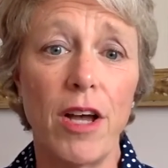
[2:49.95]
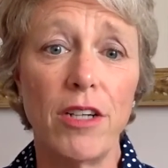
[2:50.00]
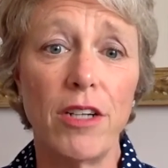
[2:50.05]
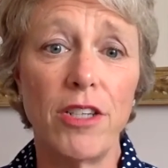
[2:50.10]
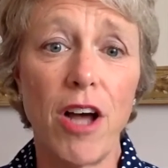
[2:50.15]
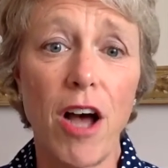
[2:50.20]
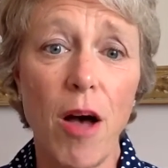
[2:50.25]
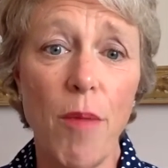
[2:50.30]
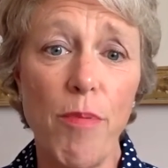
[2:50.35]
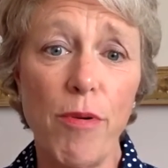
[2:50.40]

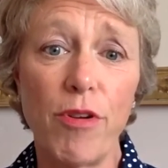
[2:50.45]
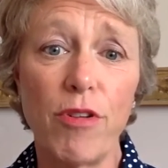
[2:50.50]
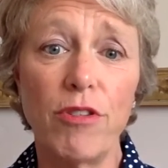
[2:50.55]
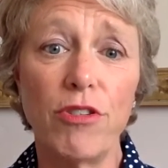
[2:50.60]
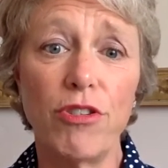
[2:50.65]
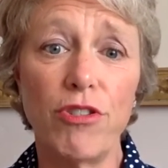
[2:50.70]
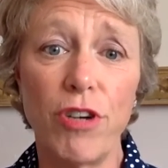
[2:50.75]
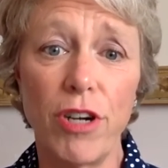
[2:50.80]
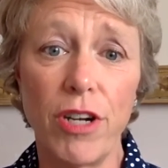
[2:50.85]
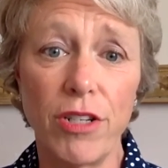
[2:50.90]
topicals,
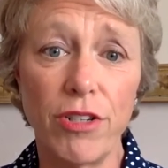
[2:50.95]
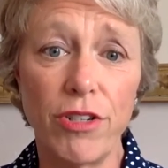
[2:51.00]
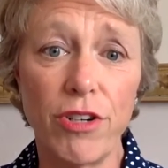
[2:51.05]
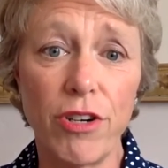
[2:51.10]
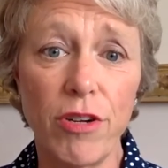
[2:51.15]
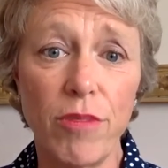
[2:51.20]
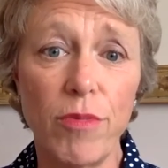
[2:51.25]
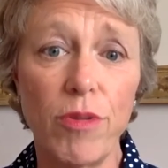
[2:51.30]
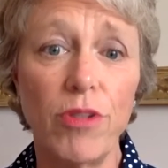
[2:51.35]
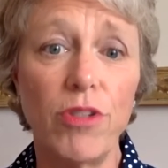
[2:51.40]

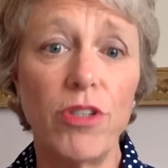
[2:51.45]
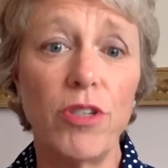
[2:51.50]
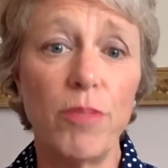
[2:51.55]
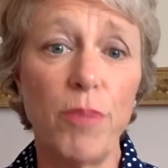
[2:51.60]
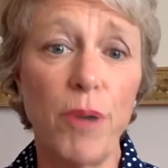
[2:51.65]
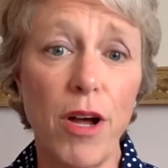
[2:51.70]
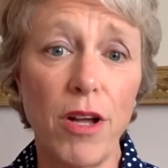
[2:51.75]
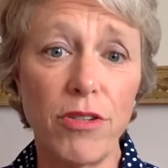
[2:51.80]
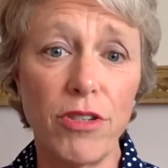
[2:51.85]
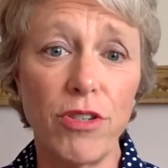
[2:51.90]
transdermals,
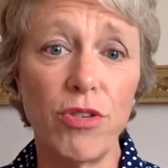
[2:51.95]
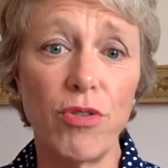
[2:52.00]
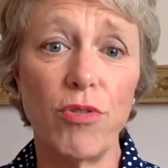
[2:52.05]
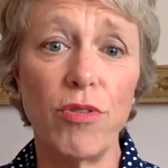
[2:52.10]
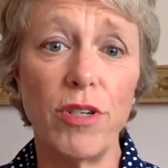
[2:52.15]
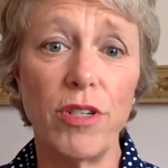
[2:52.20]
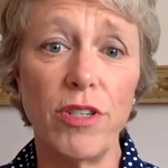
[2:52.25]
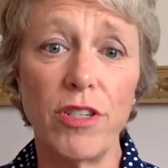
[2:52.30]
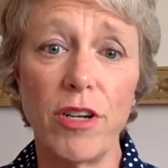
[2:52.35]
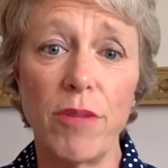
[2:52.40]

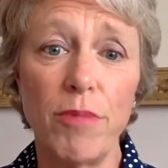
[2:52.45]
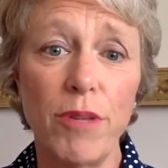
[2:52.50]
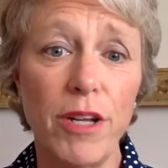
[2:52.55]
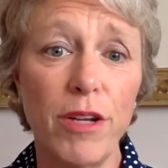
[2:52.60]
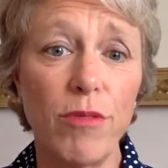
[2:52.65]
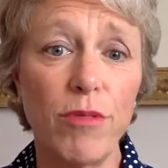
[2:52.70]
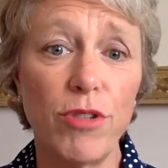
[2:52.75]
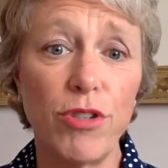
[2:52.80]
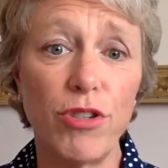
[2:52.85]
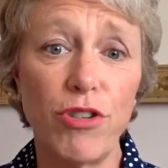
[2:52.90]
suppositories,
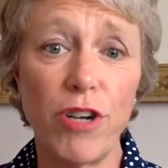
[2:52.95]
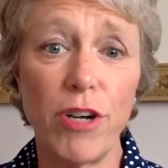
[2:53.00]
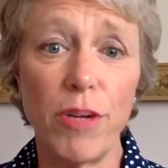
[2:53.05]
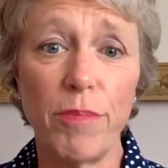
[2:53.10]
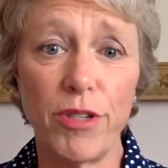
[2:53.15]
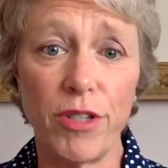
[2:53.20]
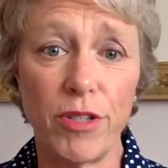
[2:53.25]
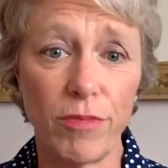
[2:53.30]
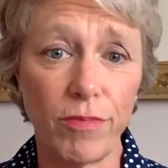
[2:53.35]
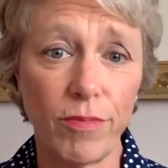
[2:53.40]
sublingual
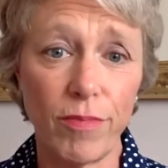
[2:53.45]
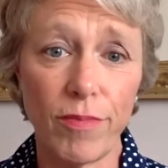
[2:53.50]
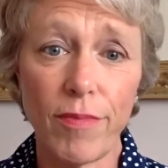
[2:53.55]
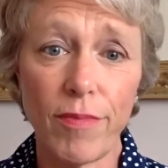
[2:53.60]
strips,